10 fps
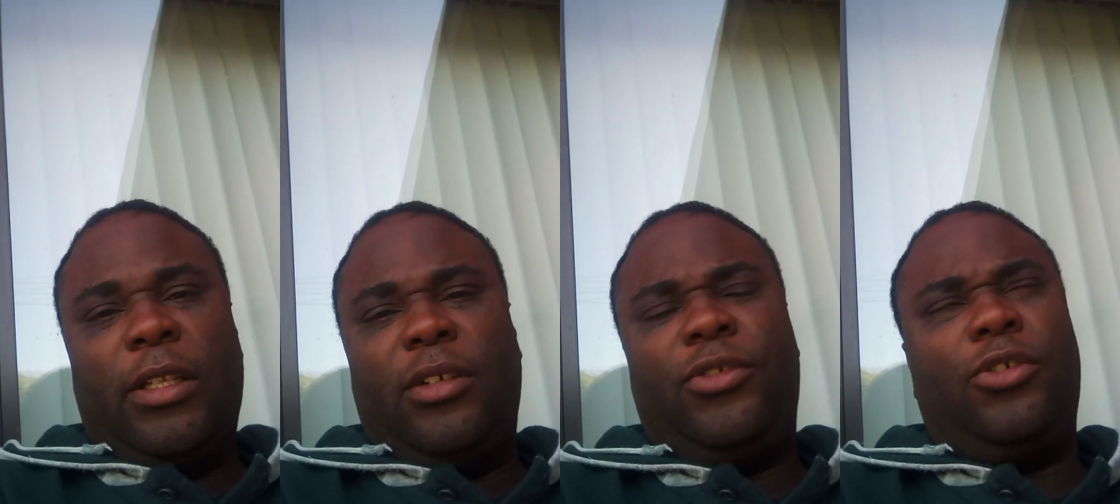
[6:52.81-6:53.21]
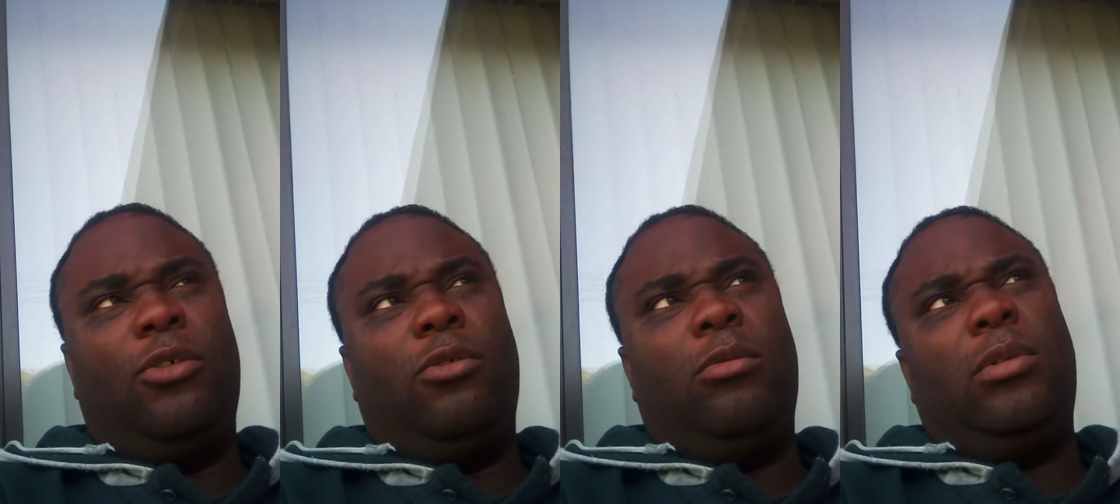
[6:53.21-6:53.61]

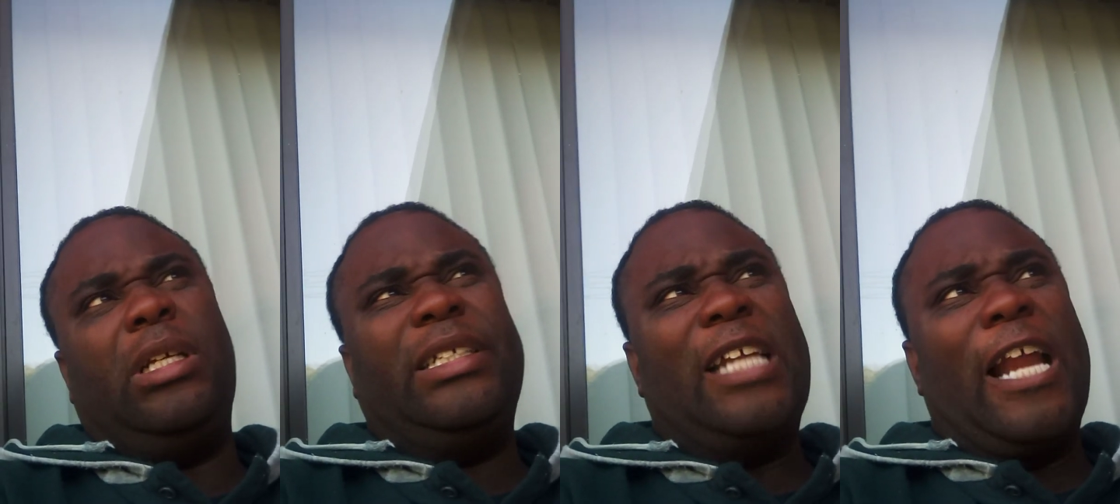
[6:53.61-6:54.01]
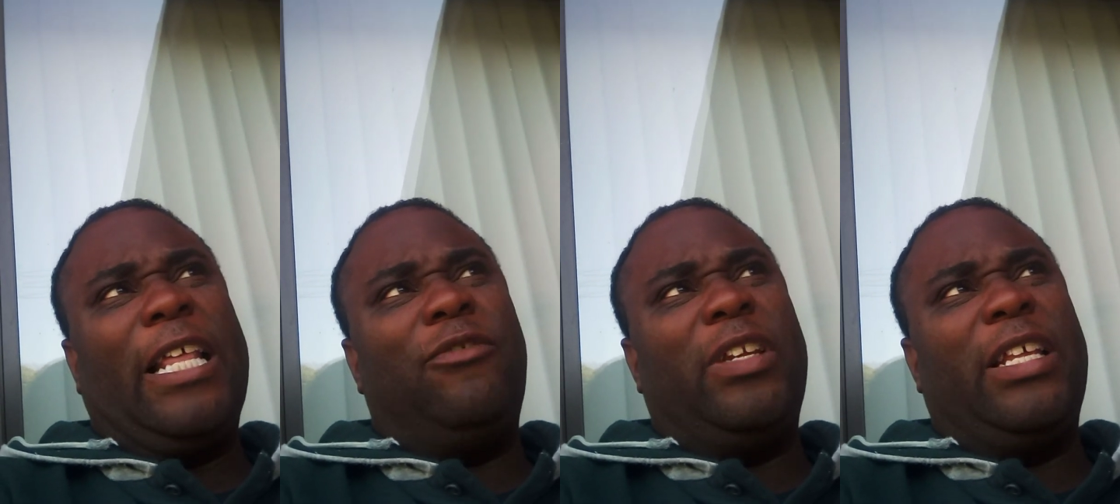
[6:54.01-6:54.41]
So it's not
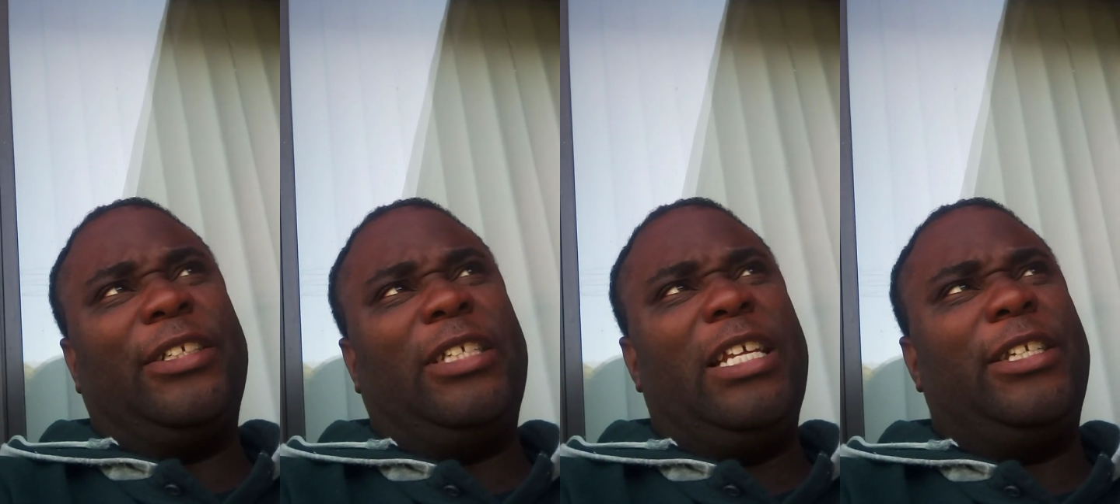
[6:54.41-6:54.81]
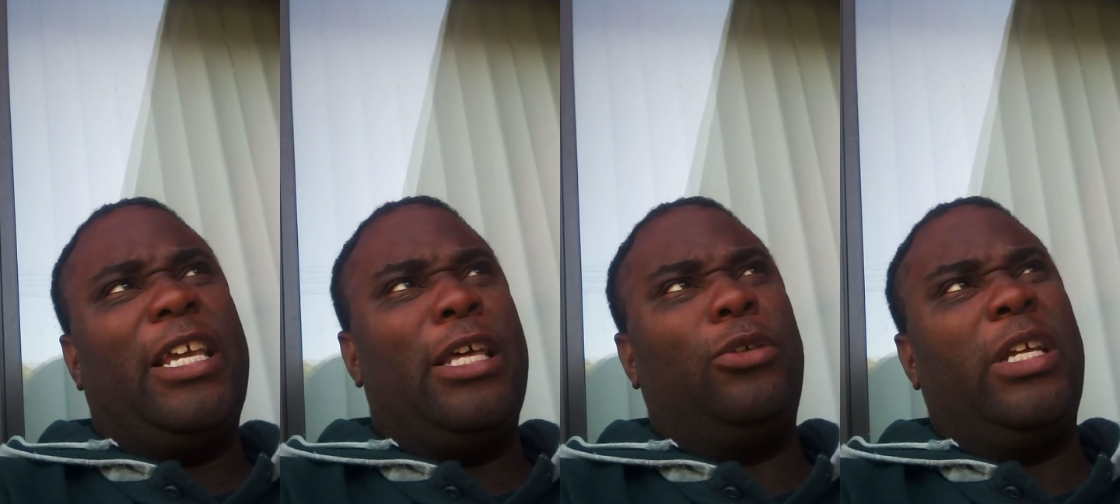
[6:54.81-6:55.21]
even as
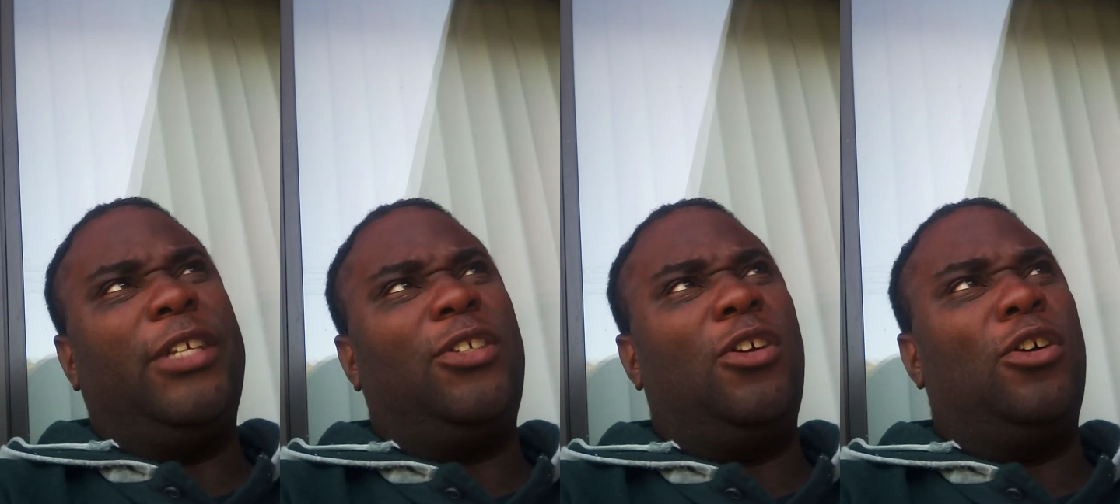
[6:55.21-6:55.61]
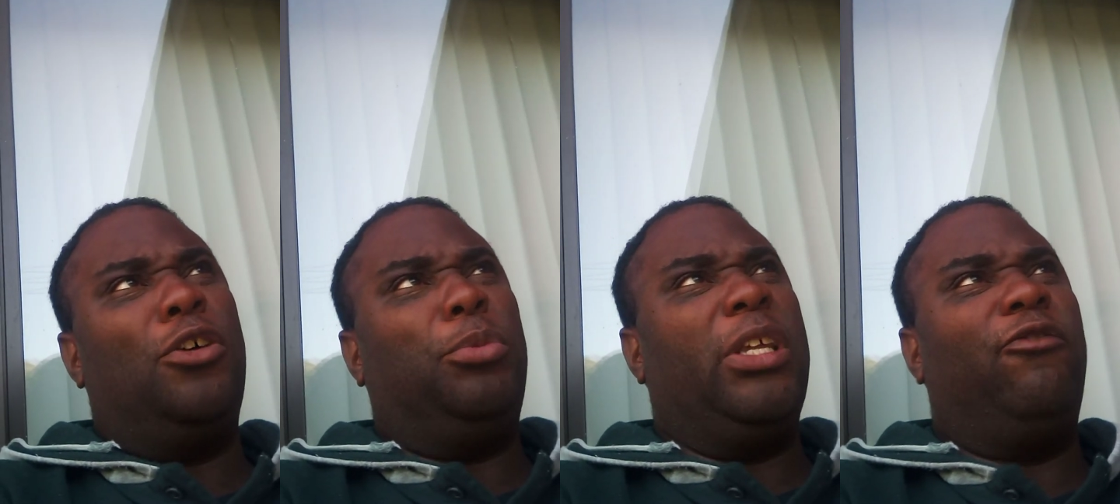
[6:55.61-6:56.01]
detailed as
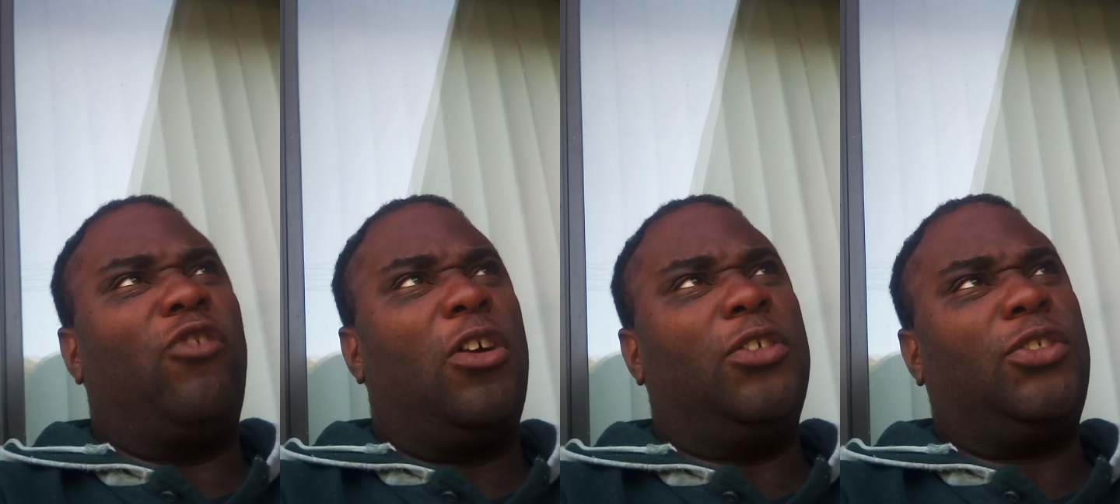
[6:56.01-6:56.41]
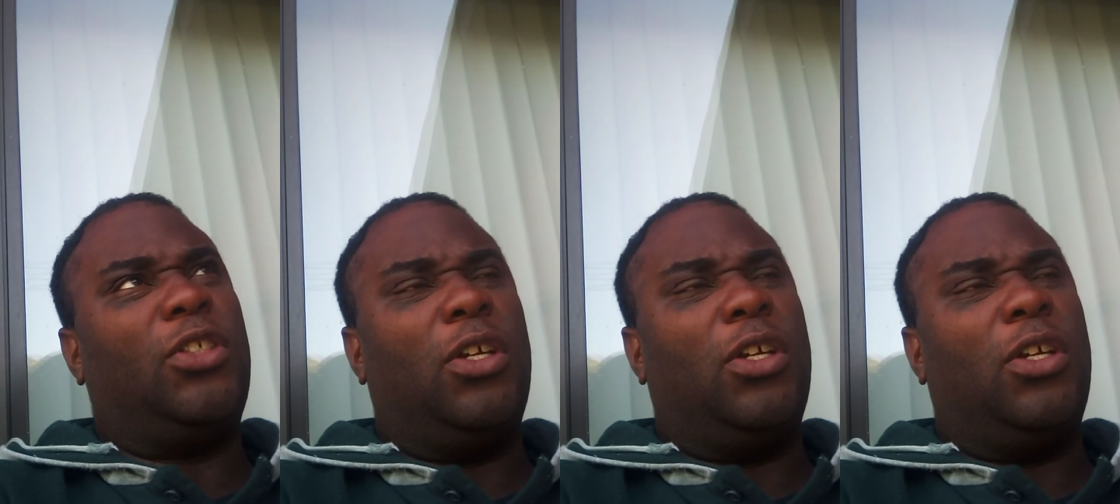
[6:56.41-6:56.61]
the first